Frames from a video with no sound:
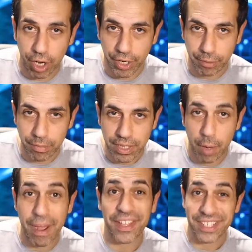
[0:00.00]
them. Now,
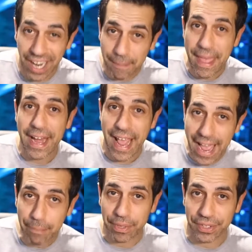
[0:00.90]
by the time that
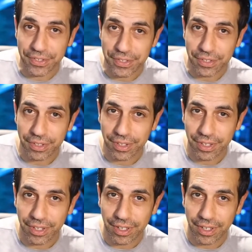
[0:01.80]
happens,
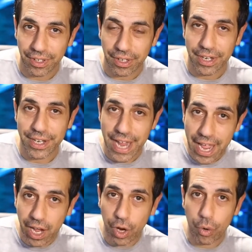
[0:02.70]

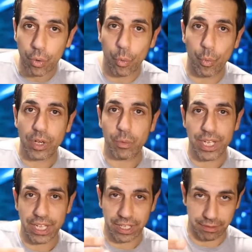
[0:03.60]
now when
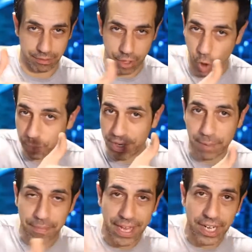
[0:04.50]
we open
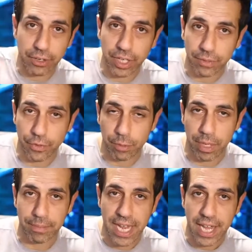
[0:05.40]
up that area for the
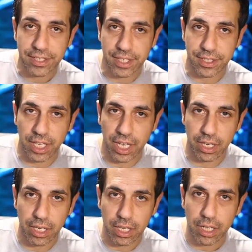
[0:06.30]
pup to access again,
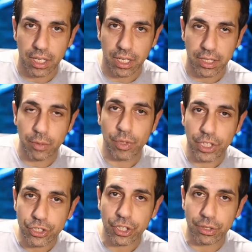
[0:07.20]
they really
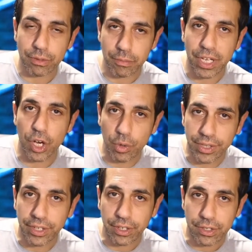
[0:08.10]
shouldn't be going
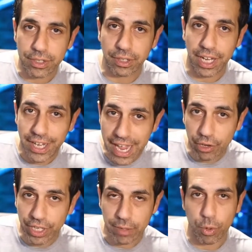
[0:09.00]
there to lay down
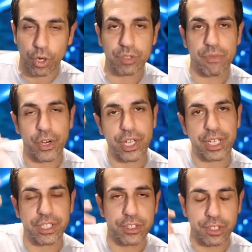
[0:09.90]
anymore because we've already
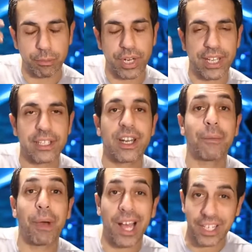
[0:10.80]
conditioned the brain that's
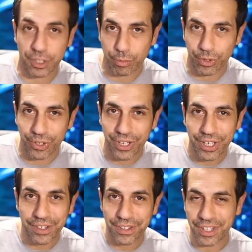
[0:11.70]
not possible.
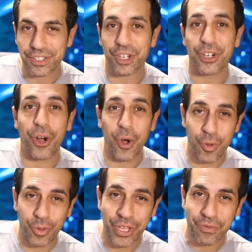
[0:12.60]
These are
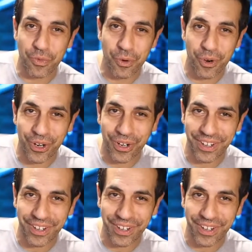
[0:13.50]
only for